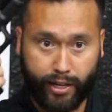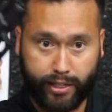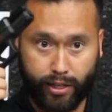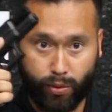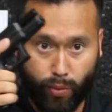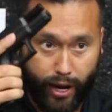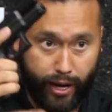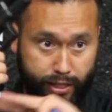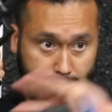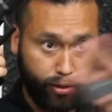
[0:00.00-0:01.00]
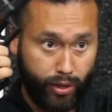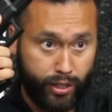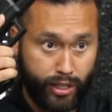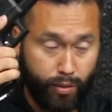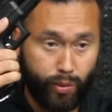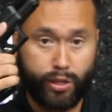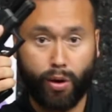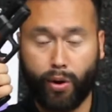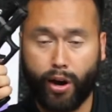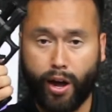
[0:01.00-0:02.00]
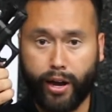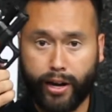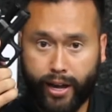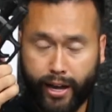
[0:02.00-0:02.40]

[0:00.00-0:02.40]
it's in the way, I still can see what's going on.